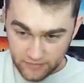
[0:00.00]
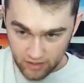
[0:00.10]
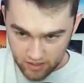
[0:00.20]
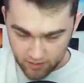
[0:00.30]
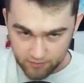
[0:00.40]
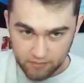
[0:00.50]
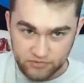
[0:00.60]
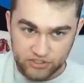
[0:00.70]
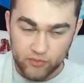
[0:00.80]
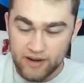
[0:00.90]
I'm
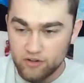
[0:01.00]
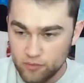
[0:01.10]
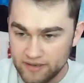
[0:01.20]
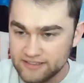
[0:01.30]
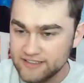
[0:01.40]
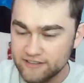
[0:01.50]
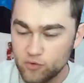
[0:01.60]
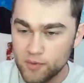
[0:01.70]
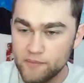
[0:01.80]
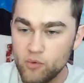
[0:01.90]
just going to wait a little bit to see if more people